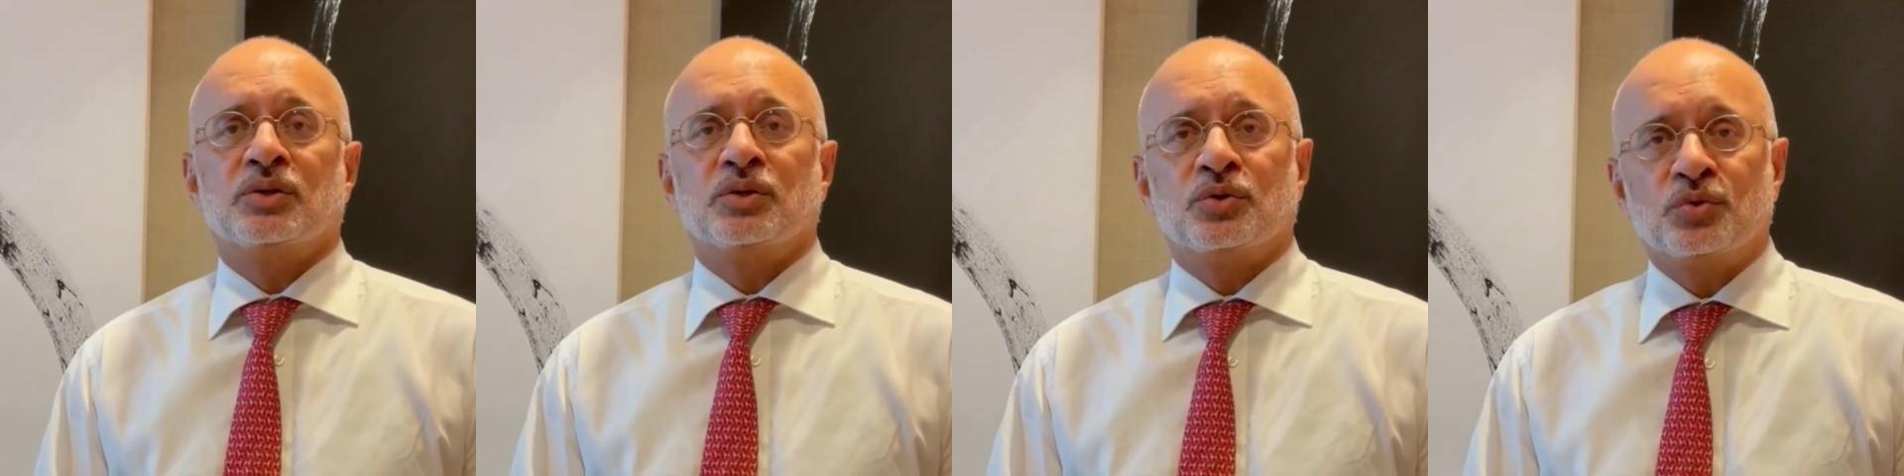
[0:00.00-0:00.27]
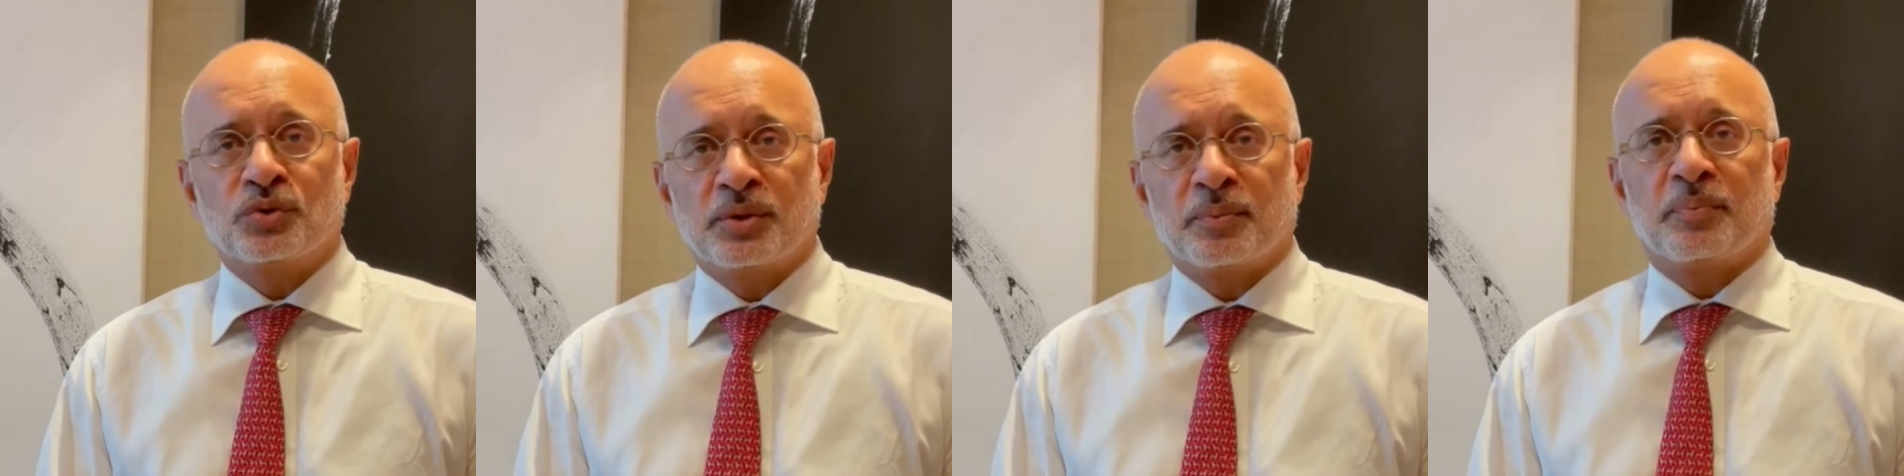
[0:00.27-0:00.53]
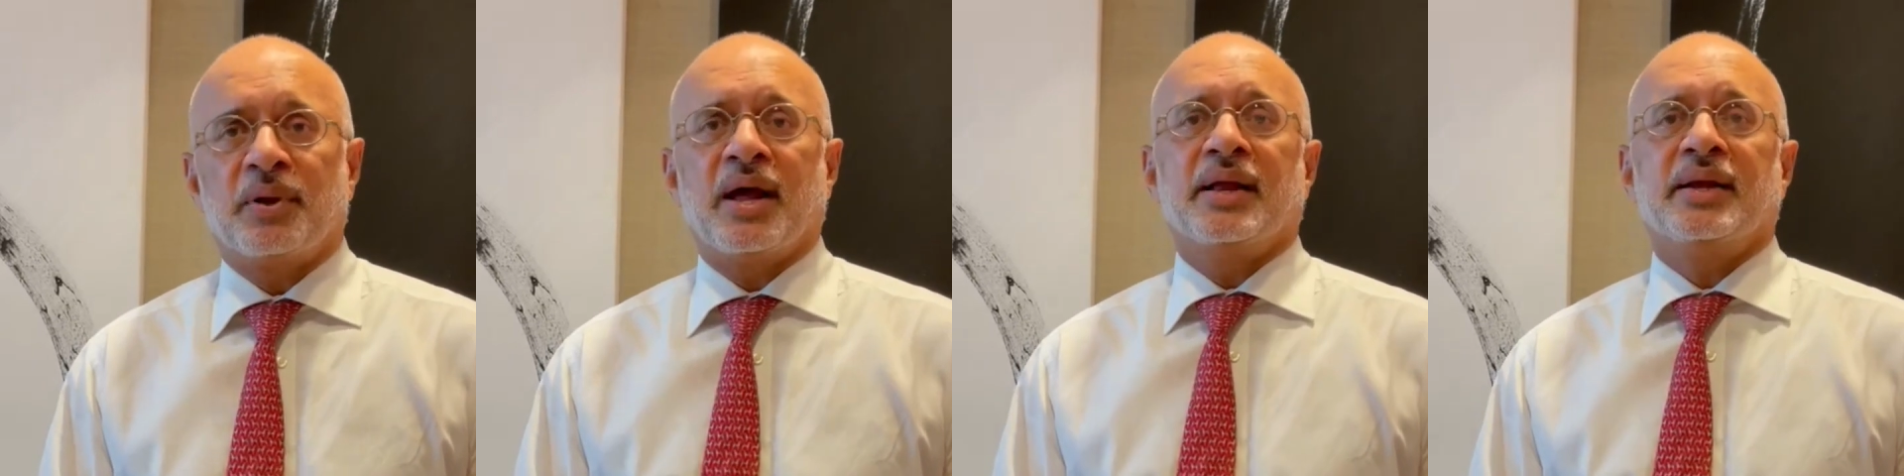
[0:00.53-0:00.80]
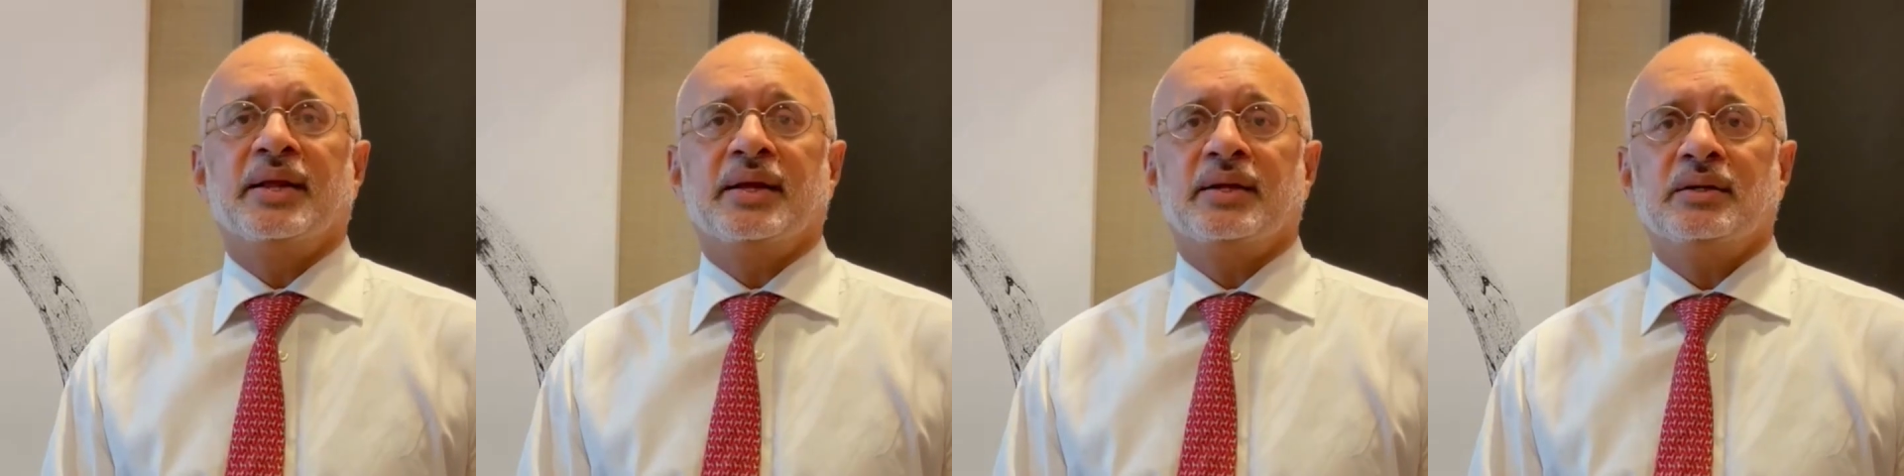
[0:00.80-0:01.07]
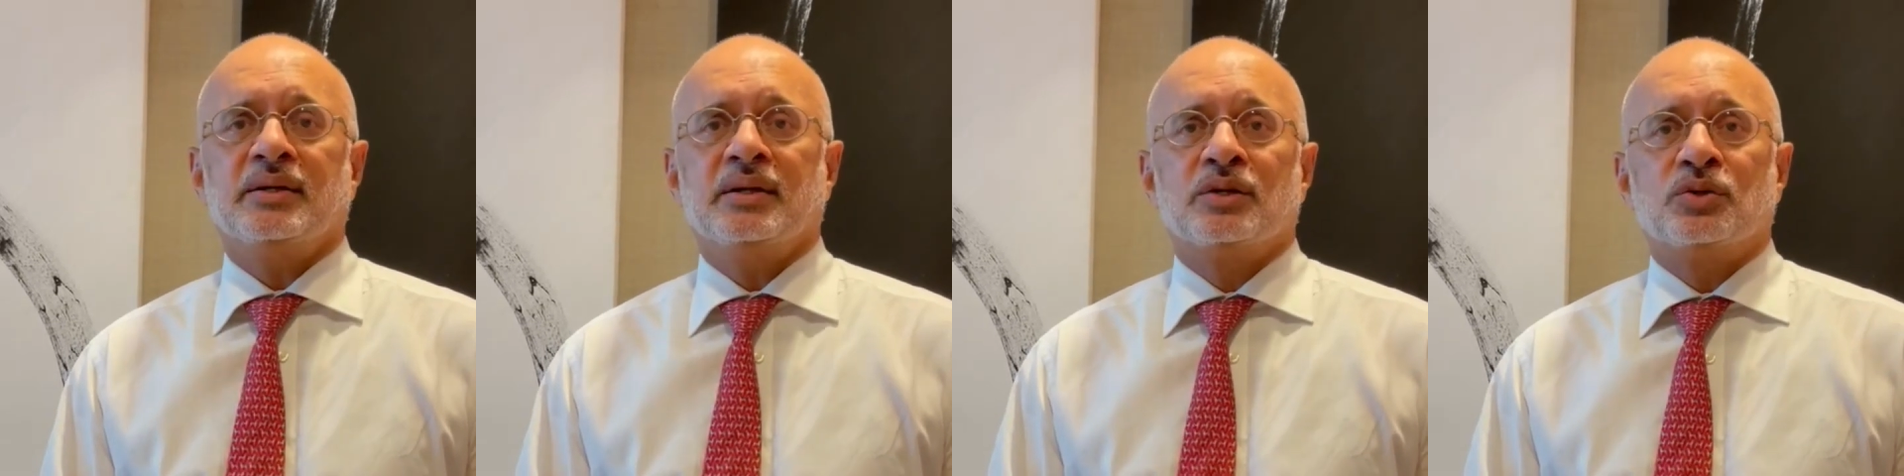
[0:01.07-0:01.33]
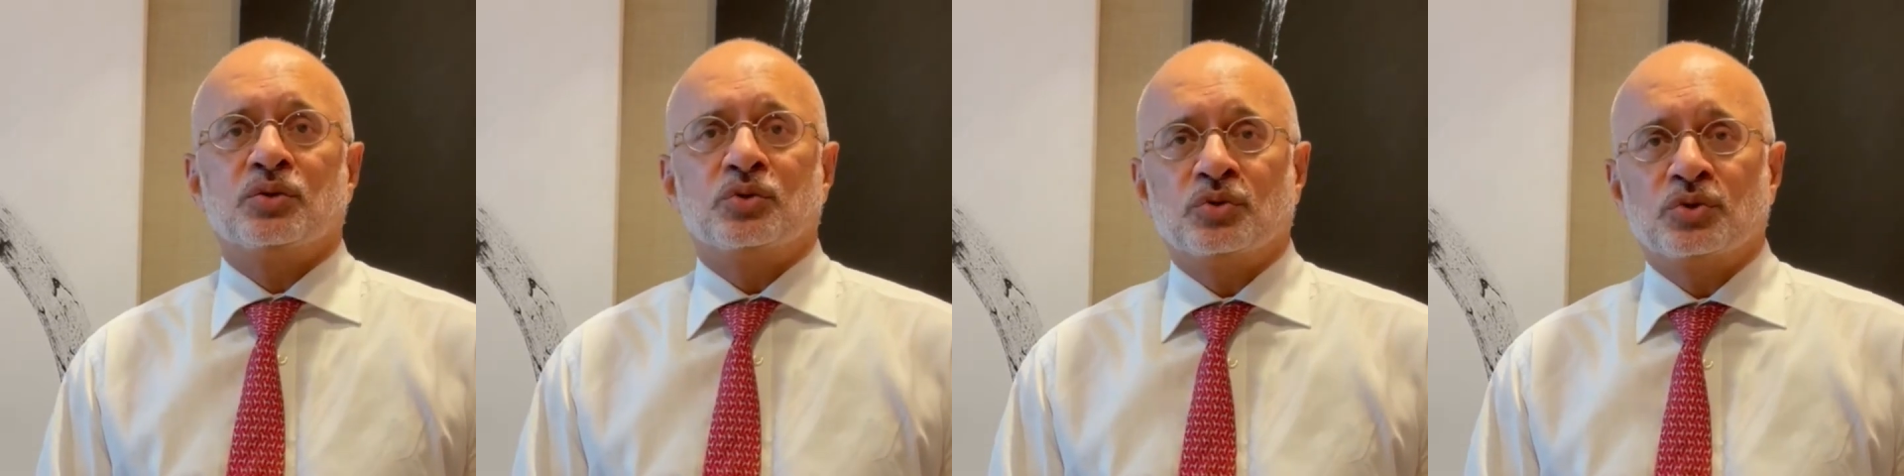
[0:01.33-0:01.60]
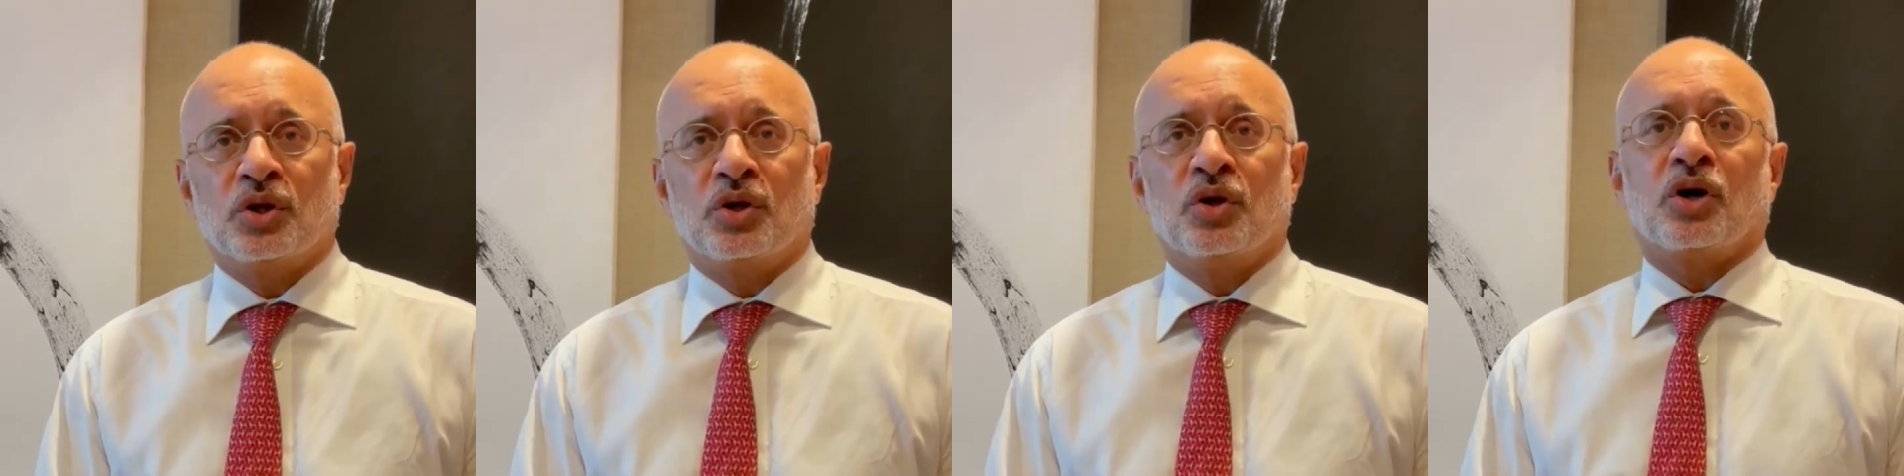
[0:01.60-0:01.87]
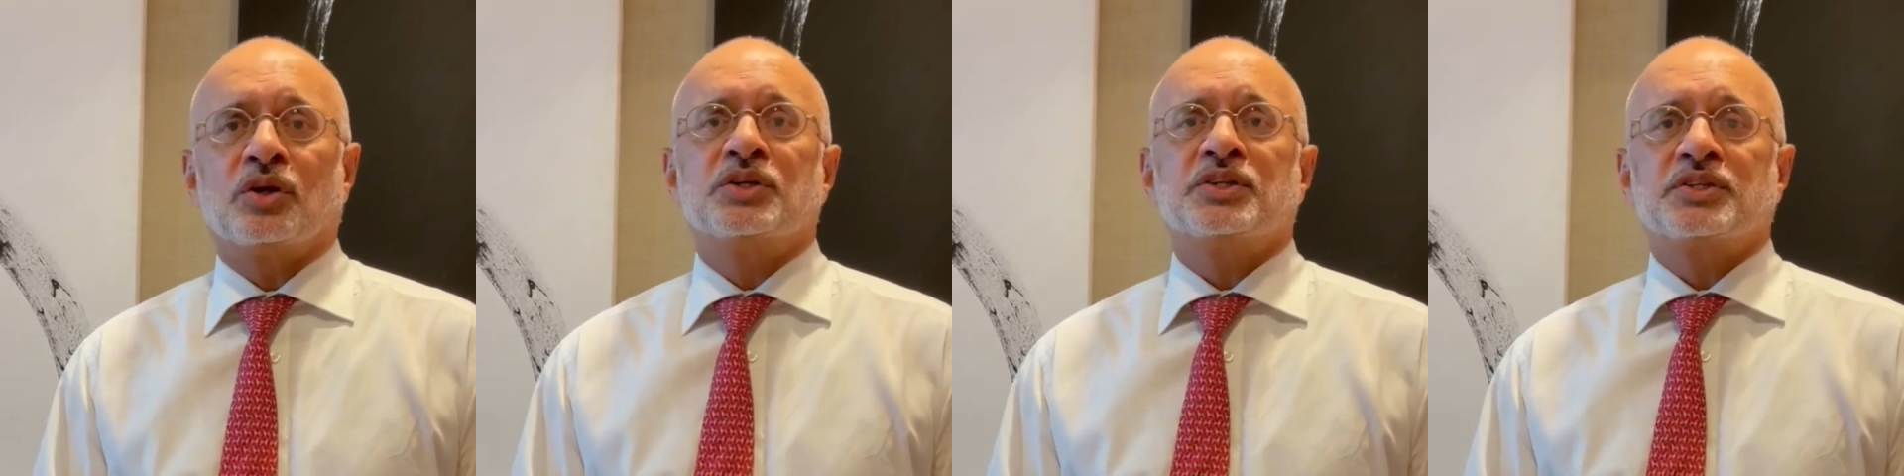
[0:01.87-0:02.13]
to do the planning, to do the
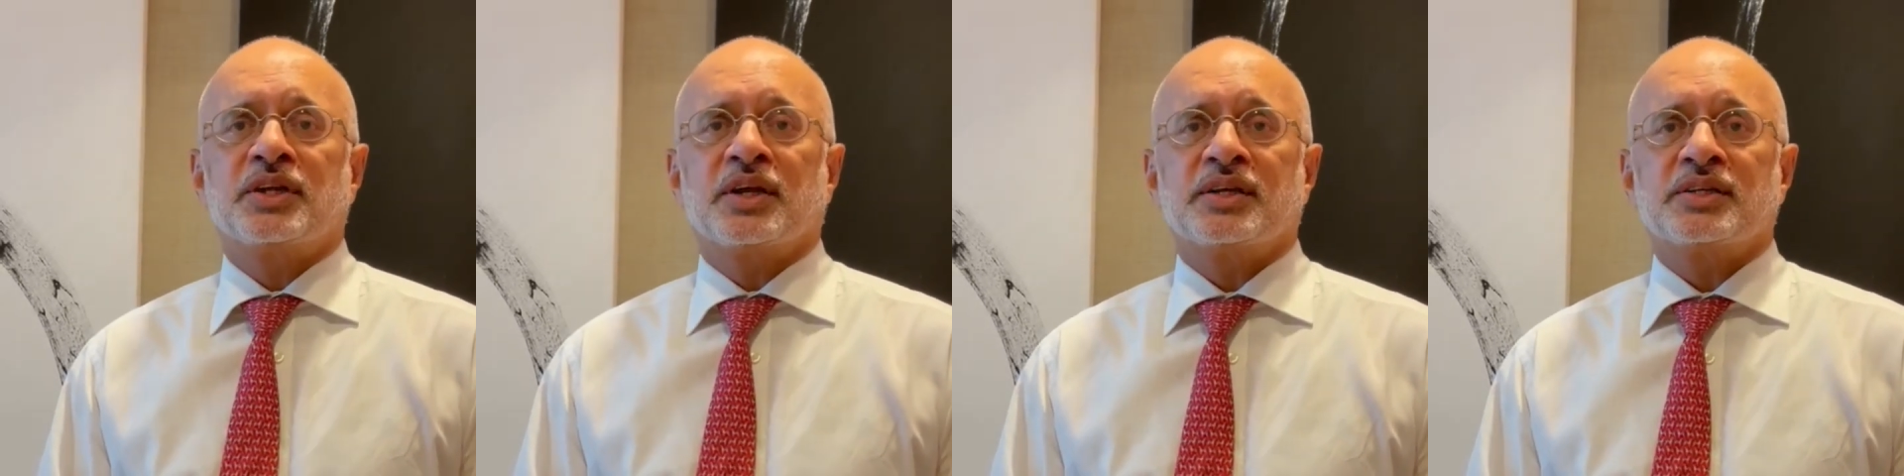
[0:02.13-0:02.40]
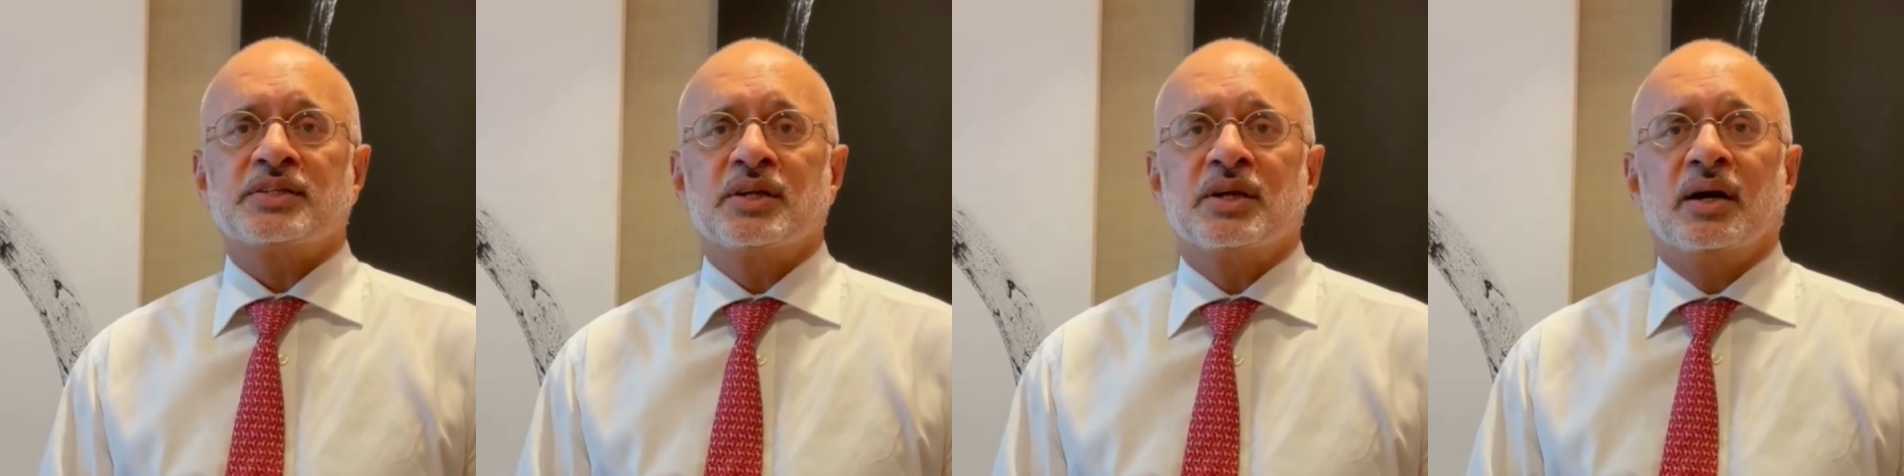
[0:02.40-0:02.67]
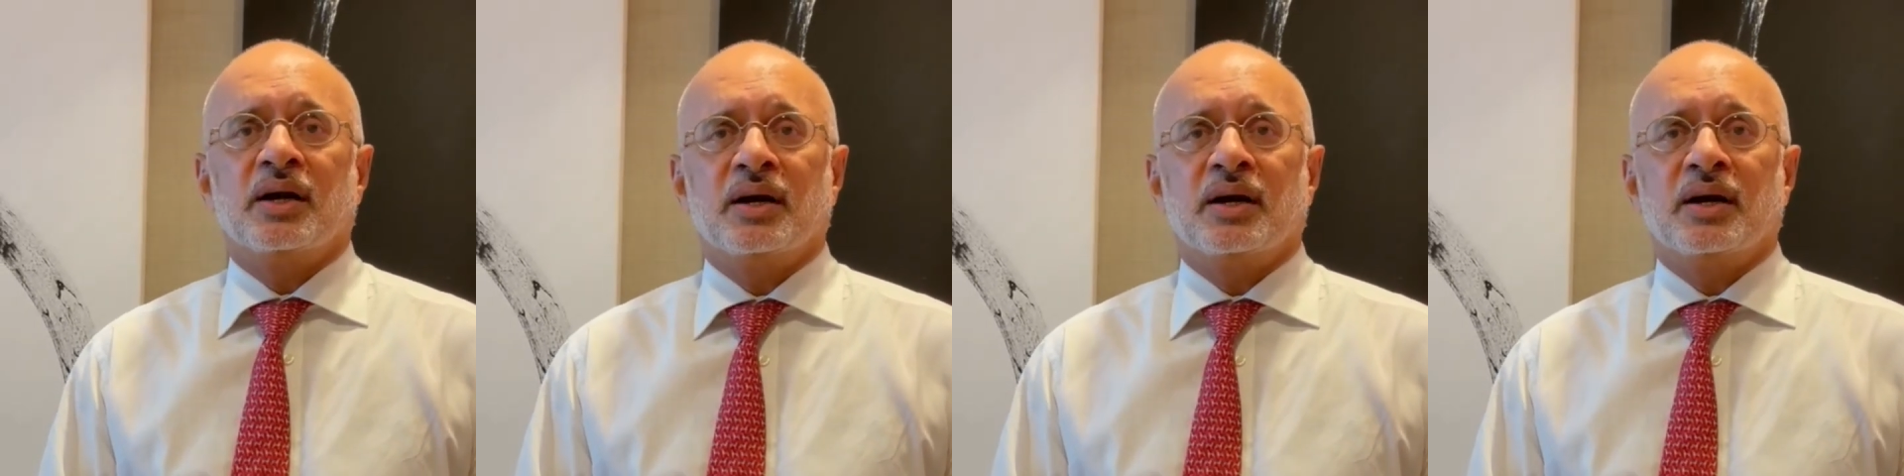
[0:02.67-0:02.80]
logistics,